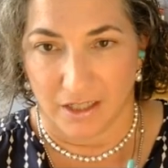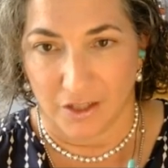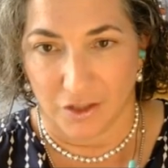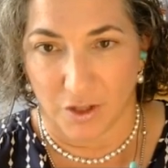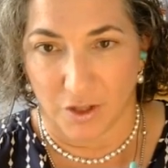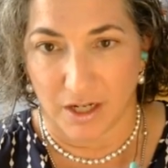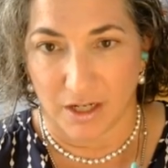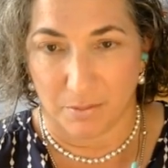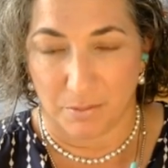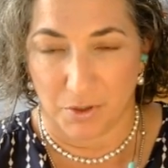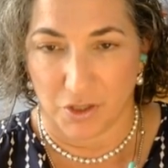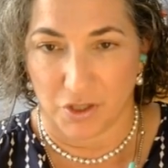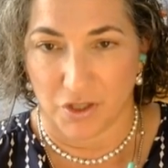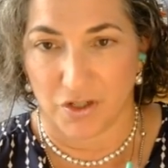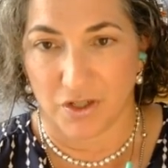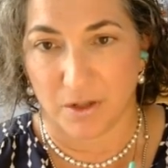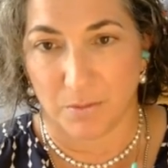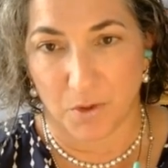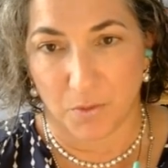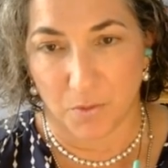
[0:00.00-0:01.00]
try to push
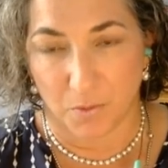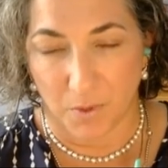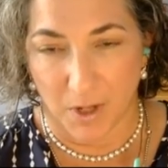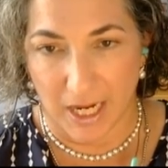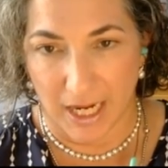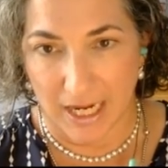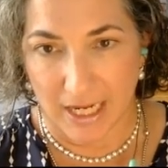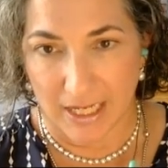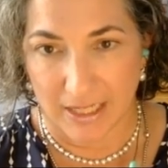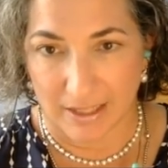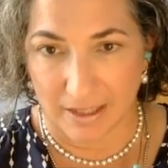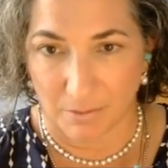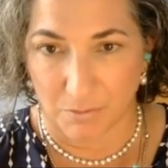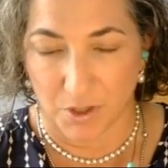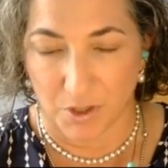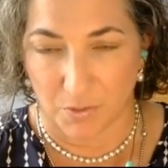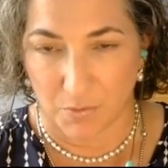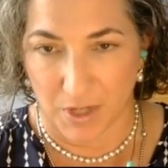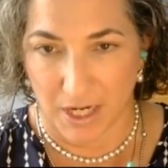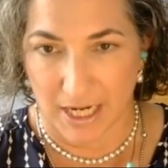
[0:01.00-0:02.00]

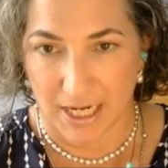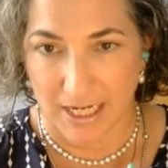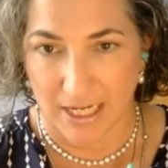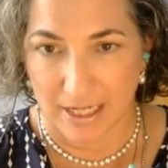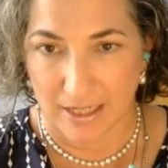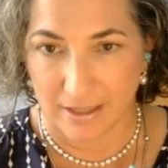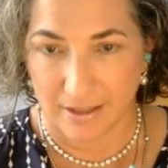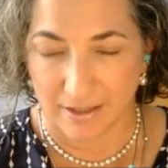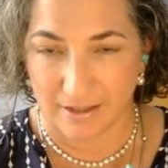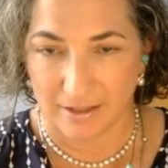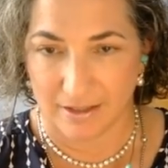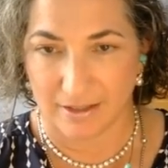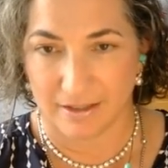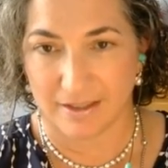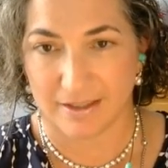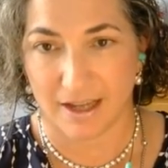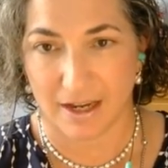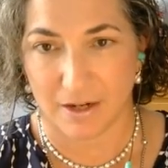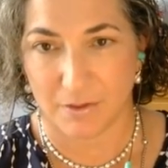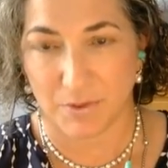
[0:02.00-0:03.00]
someone away
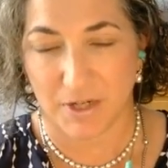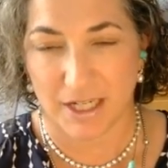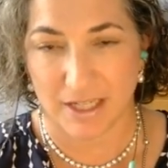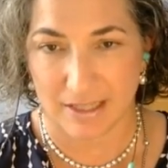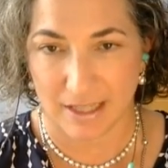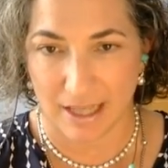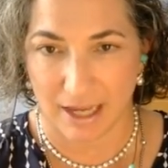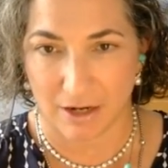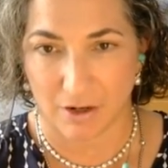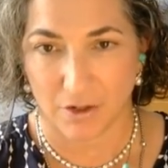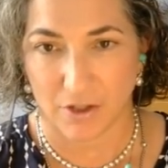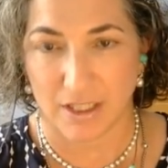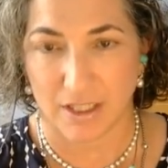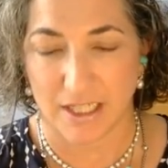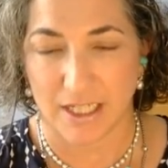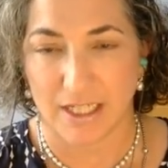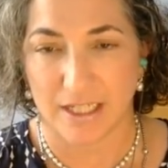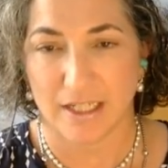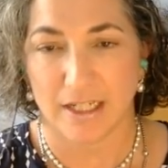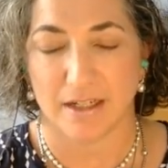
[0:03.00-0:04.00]
sideways
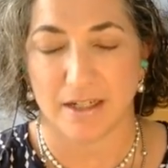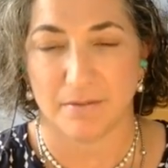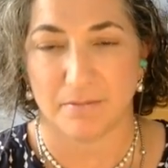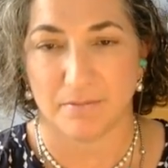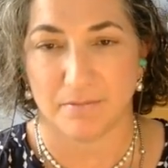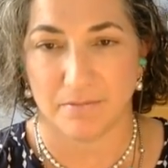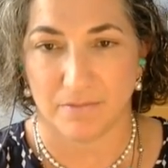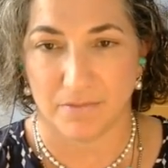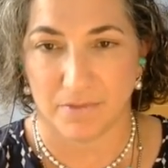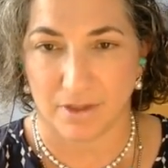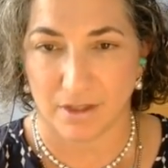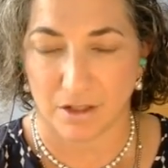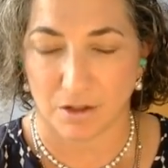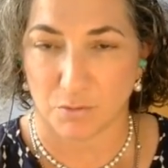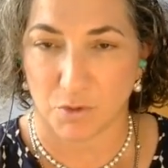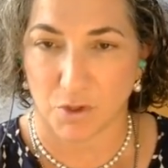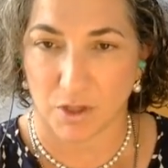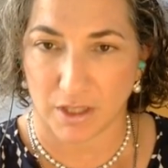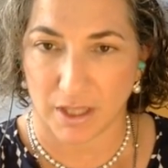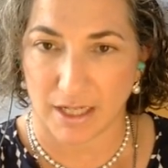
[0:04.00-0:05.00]
laterally, they're
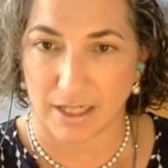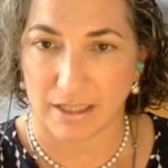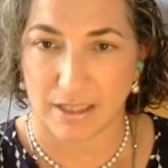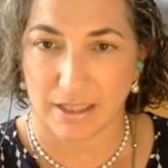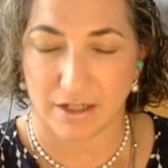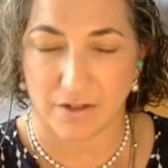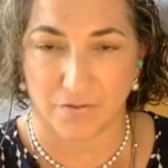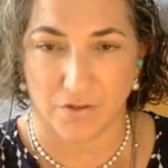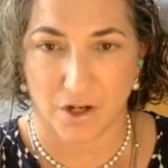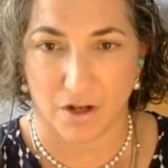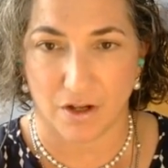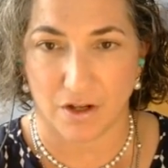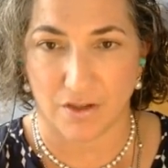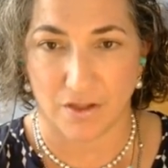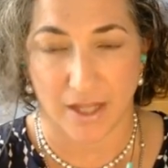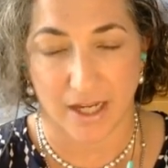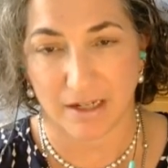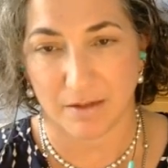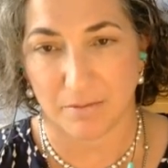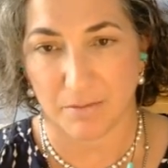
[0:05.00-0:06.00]
more likely to fall, and
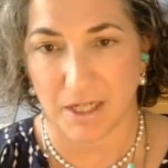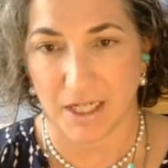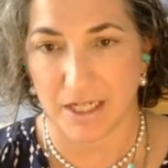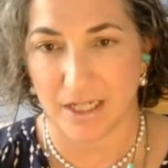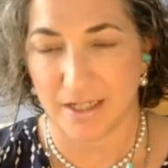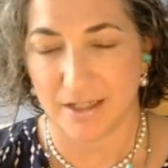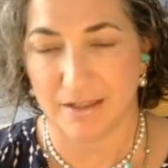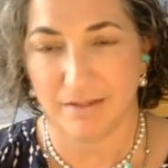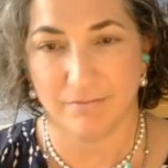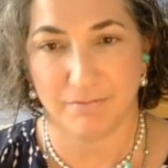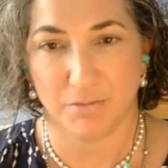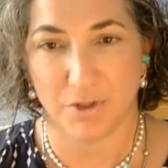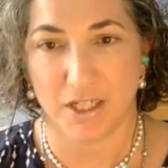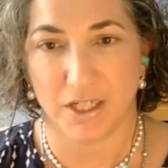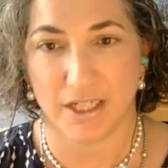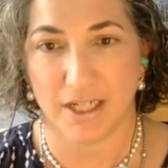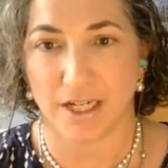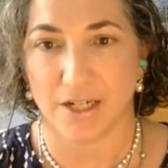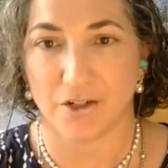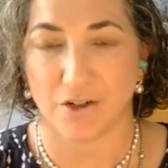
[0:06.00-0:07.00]
that could be pretty
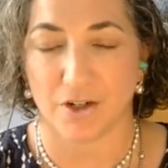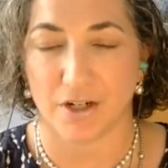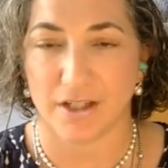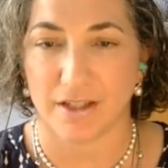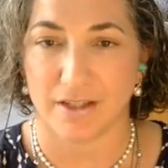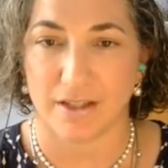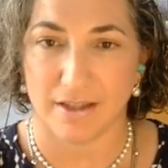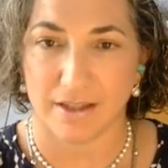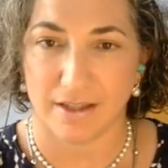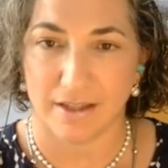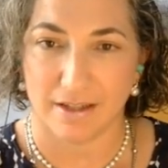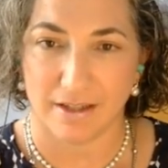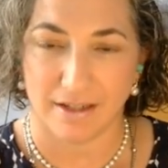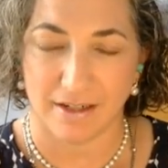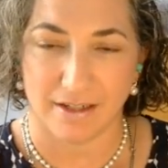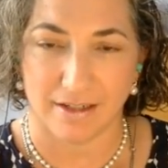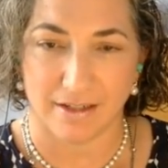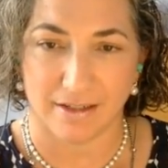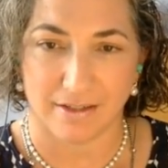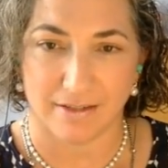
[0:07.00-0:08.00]
dangerous
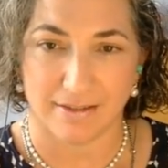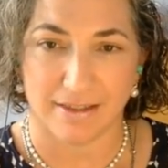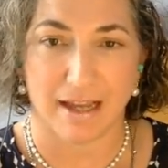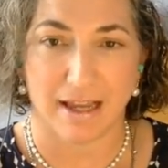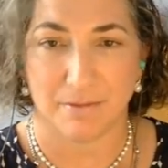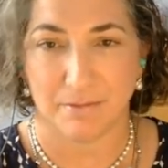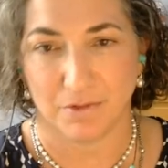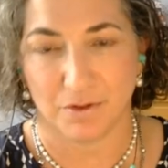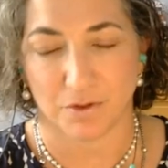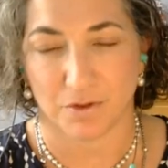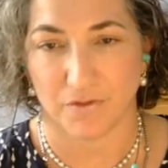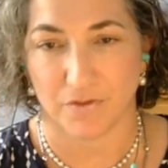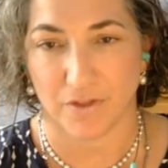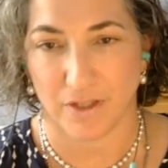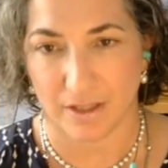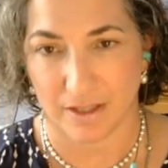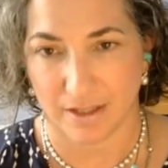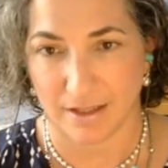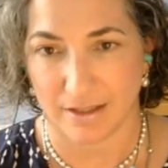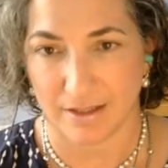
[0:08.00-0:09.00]
in that sort of
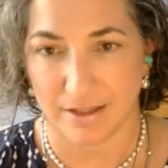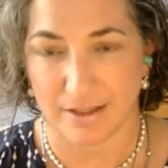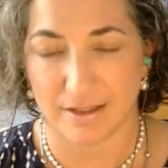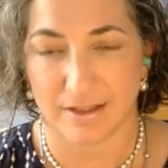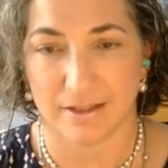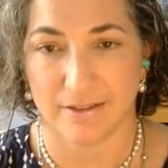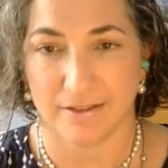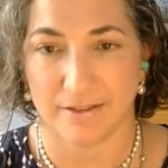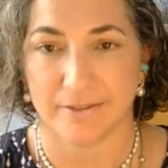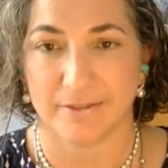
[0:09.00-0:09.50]
instance.